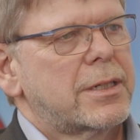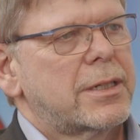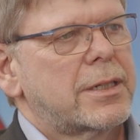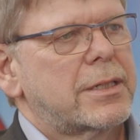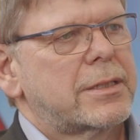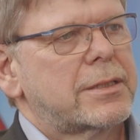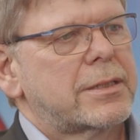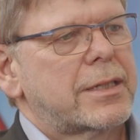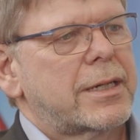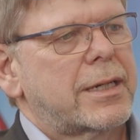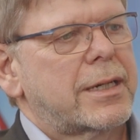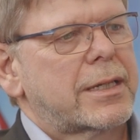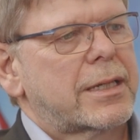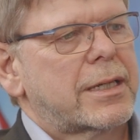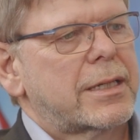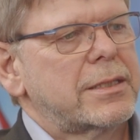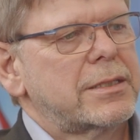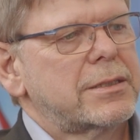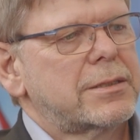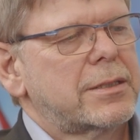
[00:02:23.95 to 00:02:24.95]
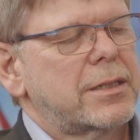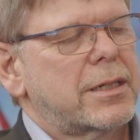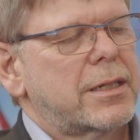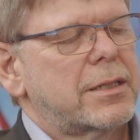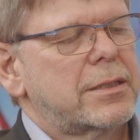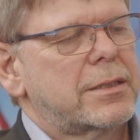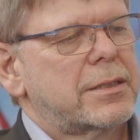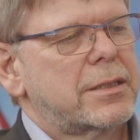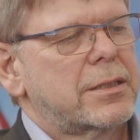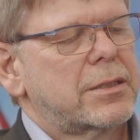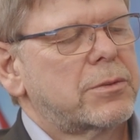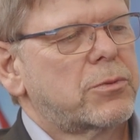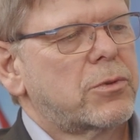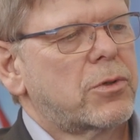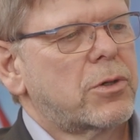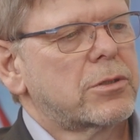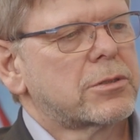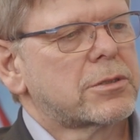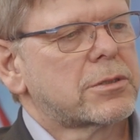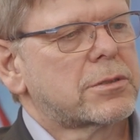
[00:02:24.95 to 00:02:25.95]
And at least the idea
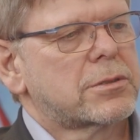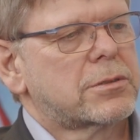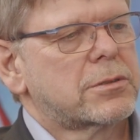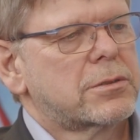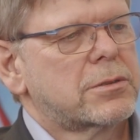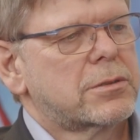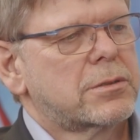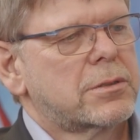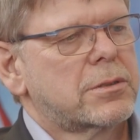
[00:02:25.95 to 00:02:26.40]
was